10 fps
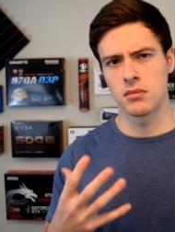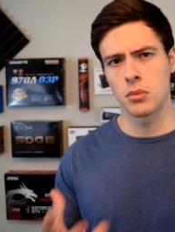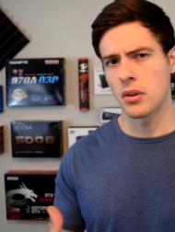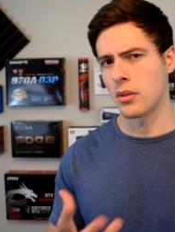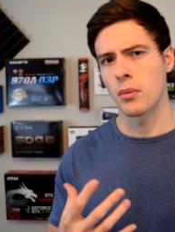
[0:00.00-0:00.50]

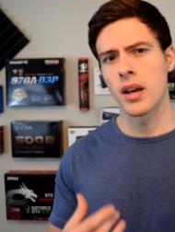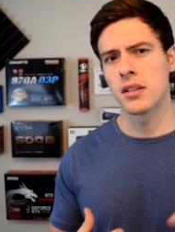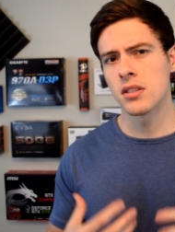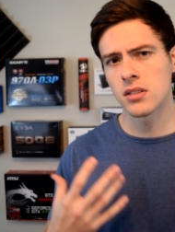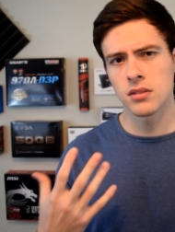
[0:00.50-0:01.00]
worth the wait.
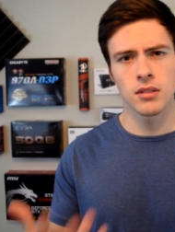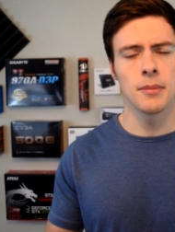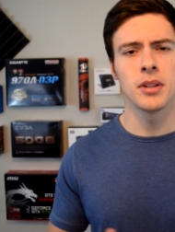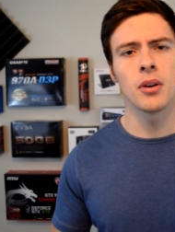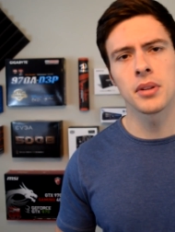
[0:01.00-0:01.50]
Just let me
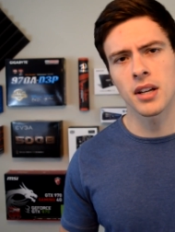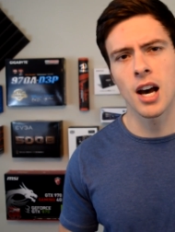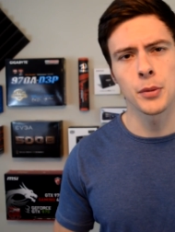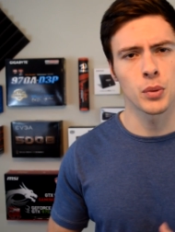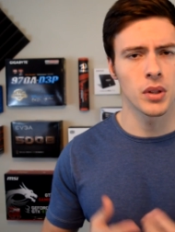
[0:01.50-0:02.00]
know in the
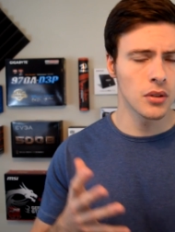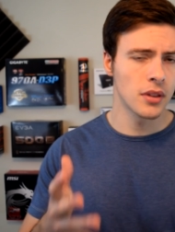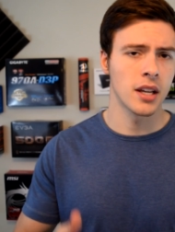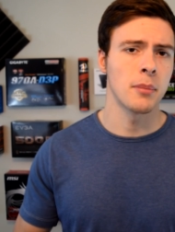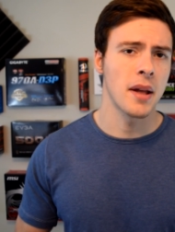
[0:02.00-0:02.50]
comments what you
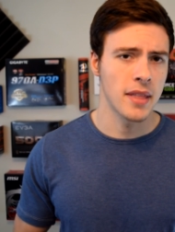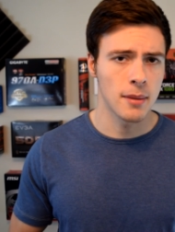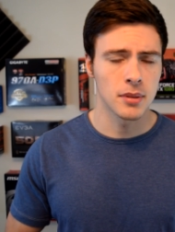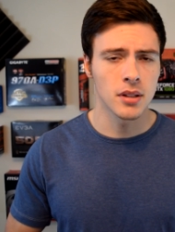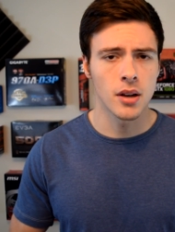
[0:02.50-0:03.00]
think about that
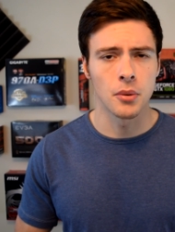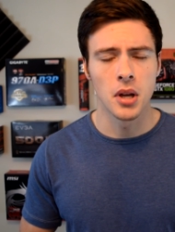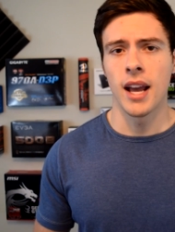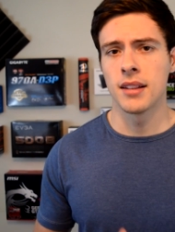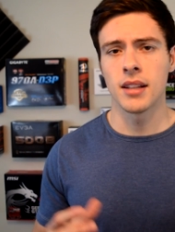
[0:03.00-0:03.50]
below.
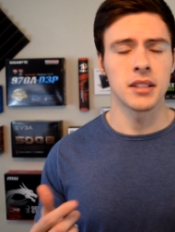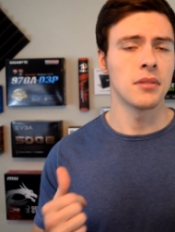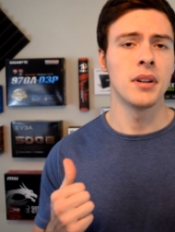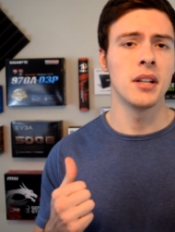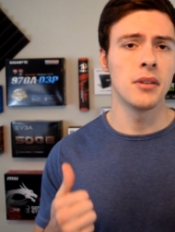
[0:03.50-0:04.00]
And like the
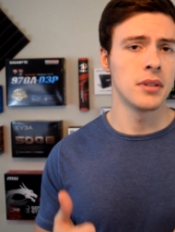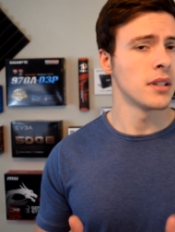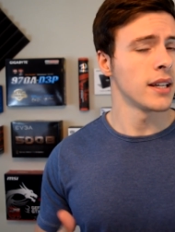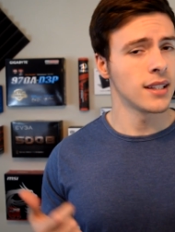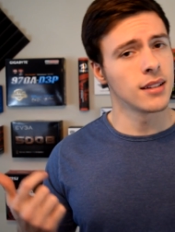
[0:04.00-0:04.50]
video if you
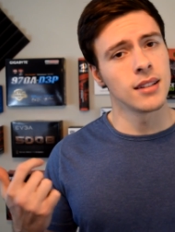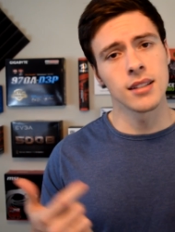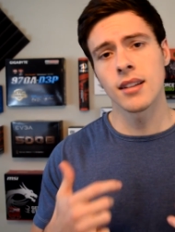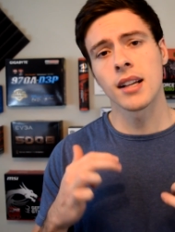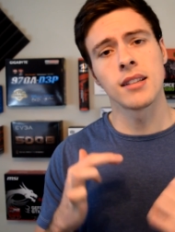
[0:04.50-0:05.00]
liked it,
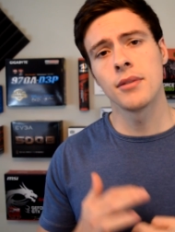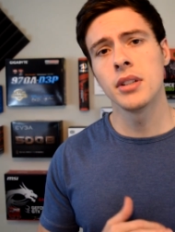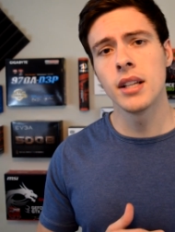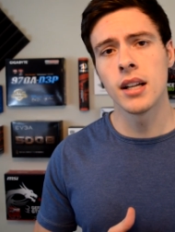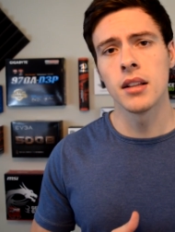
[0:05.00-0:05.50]
dislike if you
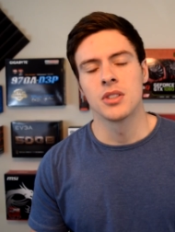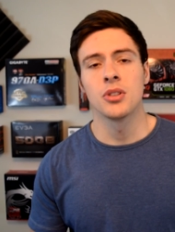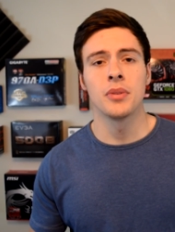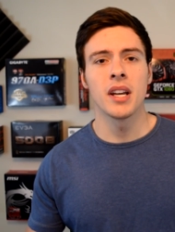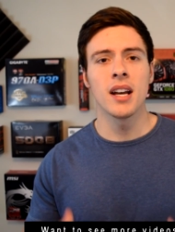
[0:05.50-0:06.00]
didn't. So
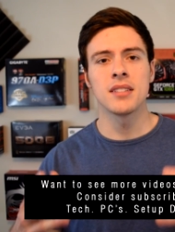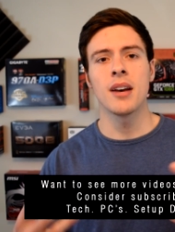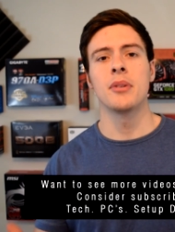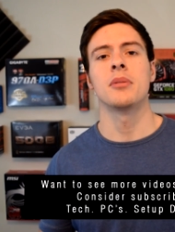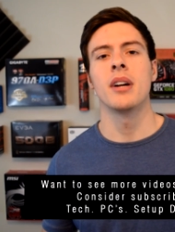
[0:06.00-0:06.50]
if you guys
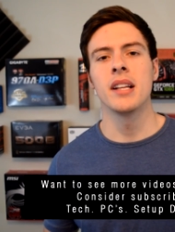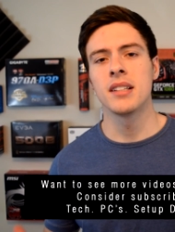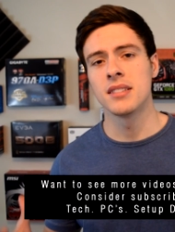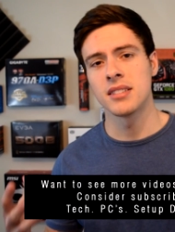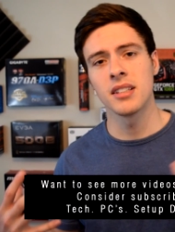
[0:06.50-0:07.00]
haven't already,
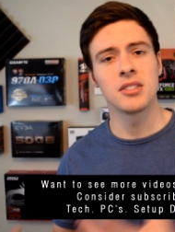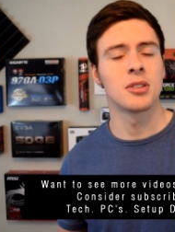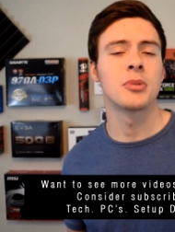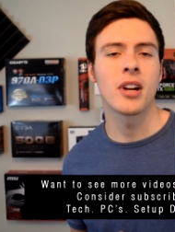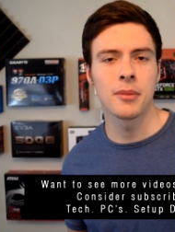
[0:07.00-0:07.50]
consider
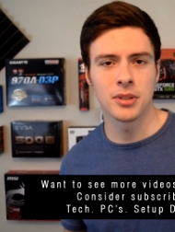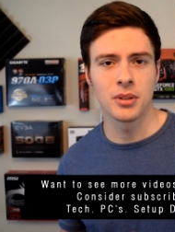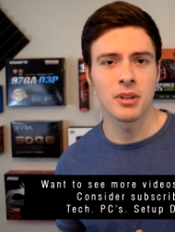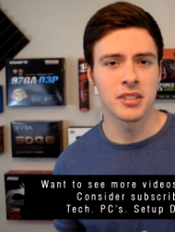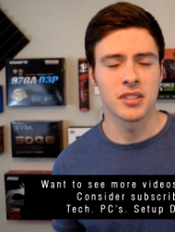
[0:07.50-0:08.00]
subscribing to the
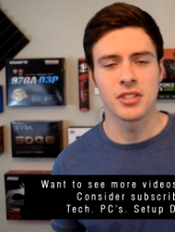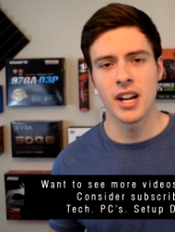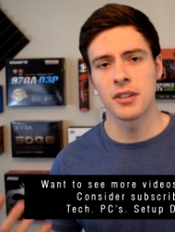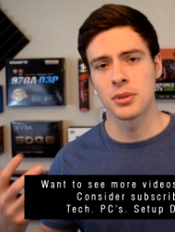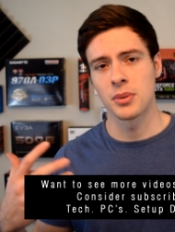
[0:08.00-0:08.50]
rest of the
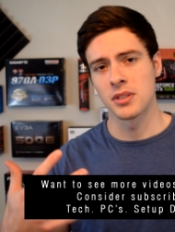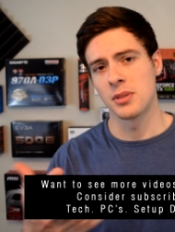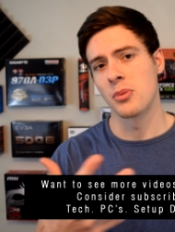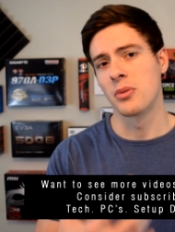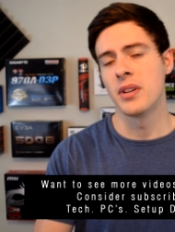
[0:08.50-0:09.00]
channel if you want to see
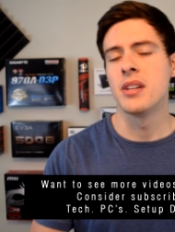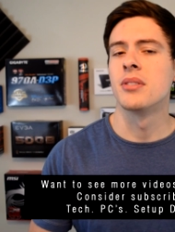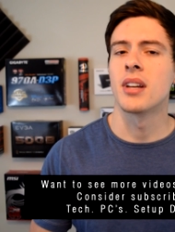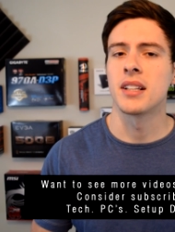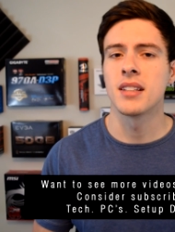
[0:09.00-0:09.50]
more videos
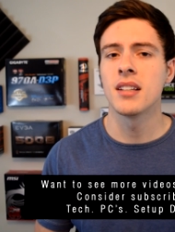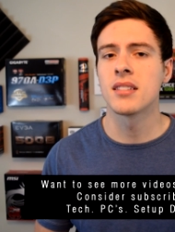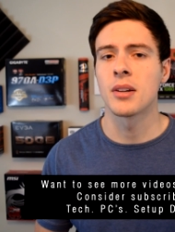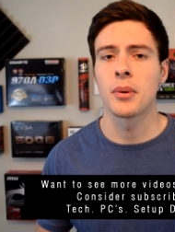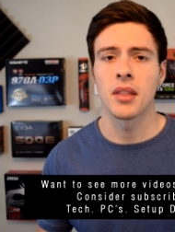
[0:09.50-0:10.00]
like this.
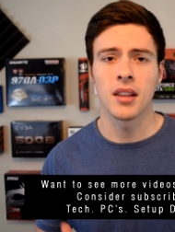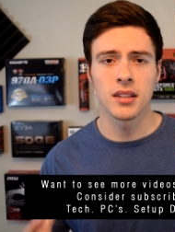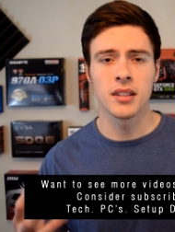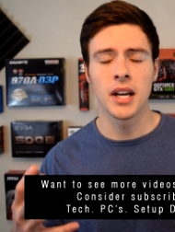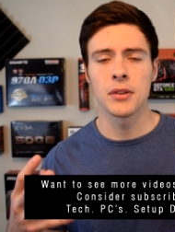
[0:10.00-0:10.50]
And I want to thank
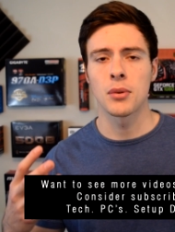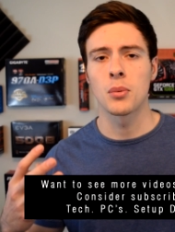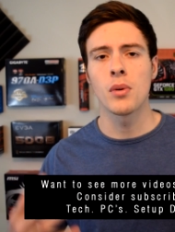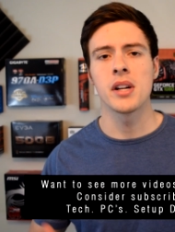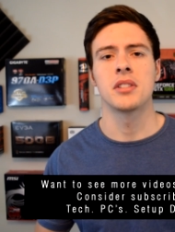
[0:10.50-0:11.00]
you guys for
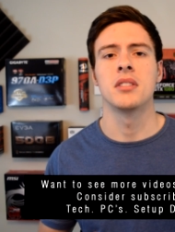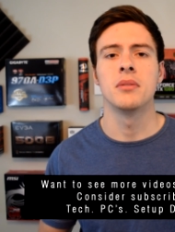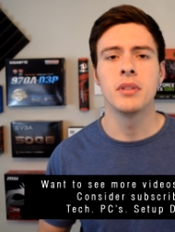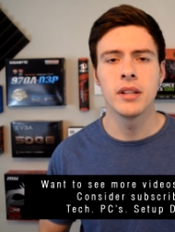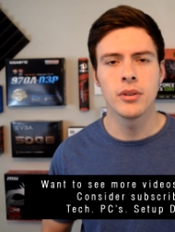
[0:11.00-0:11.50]
watching the
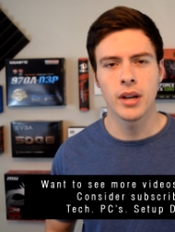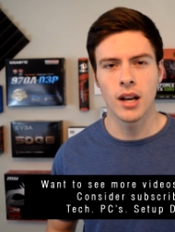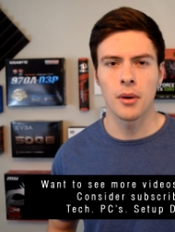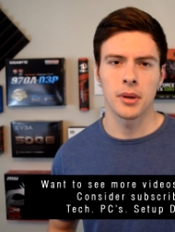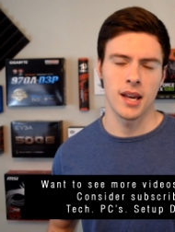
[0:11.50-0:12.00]
video, and
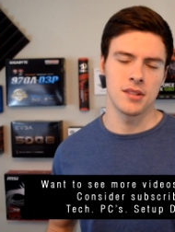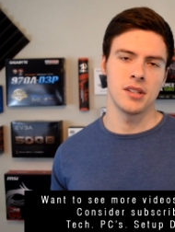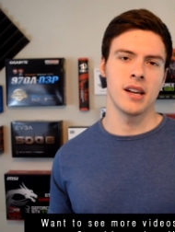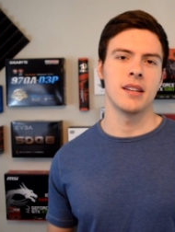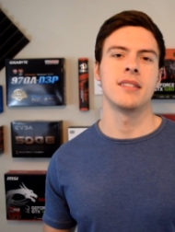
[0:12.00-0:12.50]
I will catch
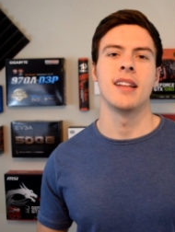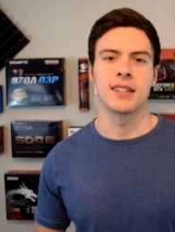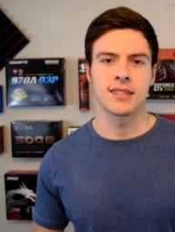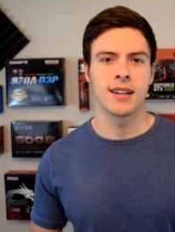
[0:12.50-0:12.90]
you guys next